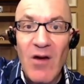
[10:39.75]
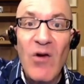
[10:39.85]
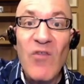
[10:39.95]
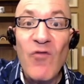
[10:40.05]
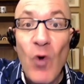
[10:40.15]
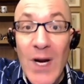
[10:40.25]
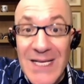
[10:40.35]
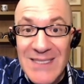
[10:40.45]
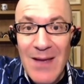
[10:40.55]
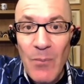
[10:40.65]
For
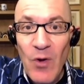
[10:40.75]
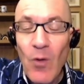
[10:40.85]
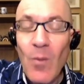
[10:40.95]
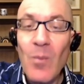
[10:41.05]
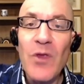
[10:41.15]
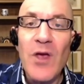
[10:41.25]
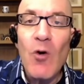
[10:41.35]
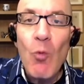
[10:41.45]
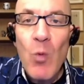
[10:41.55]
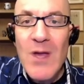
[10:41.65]
example,
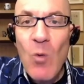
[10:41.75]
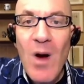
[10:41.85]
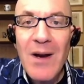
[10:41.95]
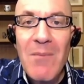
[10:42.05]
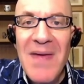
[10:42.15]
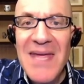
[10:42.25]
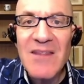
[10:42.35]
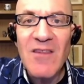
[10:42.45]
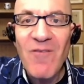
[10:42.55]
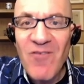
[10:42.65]
we want to make
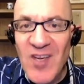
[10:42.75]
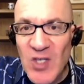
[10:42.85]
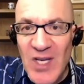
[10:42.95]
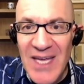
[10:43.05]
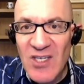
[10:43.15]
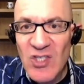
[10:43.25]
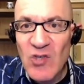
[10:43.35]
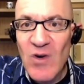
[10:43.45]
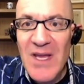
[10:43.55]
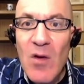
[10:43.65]
the fishing
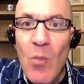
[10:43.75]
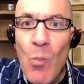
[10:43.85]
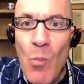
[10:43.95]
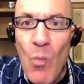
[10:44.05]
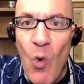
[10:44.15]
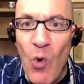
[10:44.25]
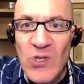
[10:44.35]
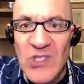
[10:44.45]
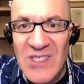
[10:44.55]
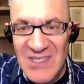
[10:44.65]
industry more
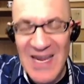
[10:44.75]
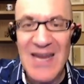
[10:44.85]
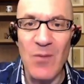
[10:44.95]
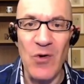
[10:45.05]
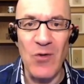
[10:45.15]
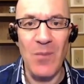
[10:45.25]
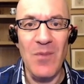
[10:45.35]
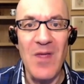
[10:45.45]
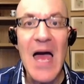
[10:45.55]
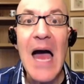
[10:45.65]
sustainable.
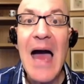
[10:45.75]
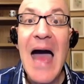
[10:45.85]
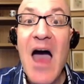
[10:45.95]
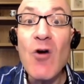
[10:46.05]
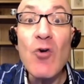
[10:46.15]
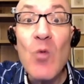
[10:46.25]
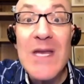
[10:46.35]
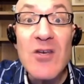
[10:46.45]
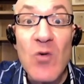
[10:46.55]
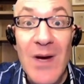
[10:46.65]
How do we
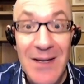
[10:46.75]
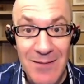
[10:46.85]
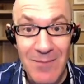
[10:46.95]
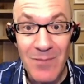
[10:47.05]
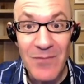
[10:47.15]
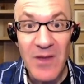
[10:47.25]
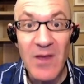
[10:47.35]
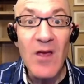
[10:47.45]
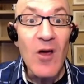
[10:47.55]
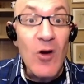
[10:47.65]
do it?
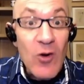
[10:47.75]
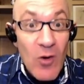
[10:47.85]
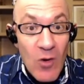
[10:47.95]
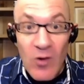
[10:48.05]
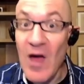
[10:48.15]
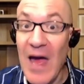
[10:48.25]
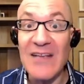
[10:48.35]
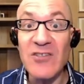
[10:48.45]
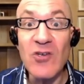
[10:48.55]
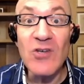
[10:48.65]

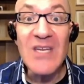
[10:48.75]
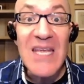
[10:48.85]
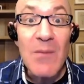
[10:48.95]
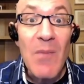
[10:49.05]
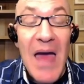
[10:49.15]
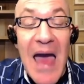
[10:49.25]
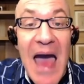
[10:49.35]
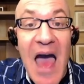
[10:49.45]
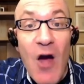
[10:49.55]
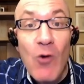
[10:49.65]
Ask your team,
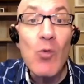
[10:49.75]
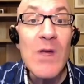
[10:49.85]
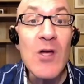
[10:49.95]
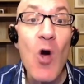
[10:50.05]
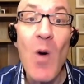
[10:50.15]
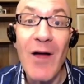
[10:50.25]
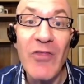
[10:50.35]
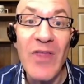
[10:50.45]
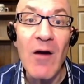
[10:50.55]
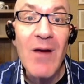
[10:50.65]
how do we go out
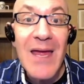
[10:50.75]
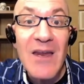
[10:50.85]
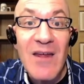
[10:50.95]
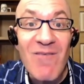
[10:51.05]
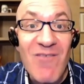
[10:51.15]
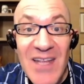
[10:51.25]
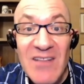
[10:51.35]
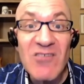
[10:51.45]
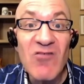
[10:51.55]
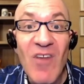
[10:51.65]
there and
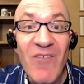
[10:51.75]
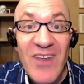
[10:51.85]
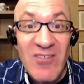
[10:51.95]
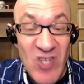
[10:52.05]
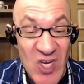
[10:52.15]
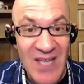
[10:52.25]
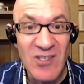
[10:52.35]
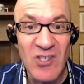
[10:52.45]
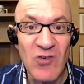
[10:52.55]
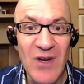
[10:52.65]
convince the fishing
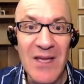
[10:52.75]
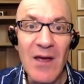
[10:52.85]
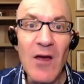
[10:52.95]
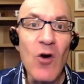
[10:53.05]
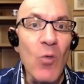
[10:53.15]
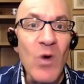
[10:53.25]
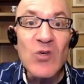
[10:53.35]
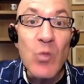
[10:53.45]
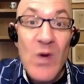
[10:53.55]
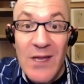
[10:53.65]
industry, which
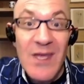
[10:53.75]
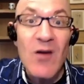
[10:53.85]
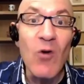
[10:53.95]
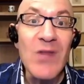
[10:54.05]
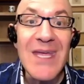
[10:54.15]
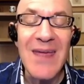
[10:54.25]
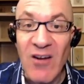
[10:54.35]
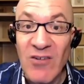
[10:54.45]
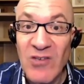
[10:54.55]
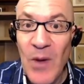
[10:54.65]
really only
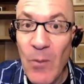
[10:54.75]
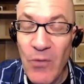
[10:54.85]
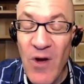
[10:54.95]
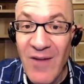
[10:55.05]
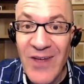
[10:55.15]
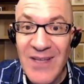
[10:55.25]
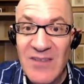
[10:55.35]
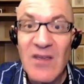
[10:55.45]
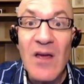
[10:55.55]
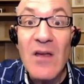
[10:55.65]
cares about profits,
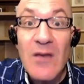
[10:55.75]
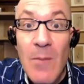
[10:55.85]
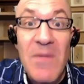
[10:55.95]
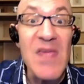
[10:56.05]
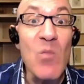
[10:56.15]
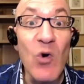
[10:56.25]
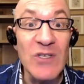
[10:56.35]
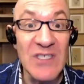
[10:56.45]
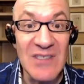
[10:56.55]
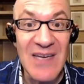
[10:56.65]
to be more
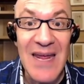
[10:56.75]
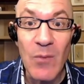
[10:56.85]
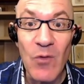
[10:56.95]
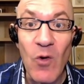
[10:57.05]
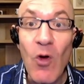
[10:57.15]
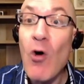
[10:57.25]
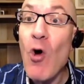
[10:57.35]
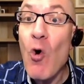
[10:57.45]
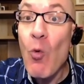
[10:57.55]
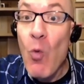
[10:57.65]
sustainable?
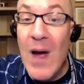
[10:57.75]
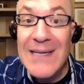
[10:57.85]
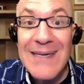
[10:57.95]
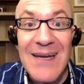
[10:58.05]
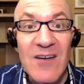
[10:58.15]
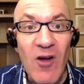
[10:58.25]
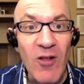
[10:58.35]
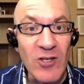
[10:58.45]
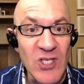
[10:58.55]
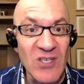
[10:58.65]
What
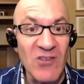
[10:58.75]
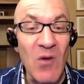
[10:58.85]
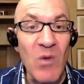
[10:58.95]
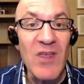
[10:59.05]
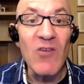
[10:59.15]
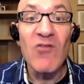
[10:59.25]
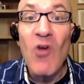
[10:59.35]
technologies can we use?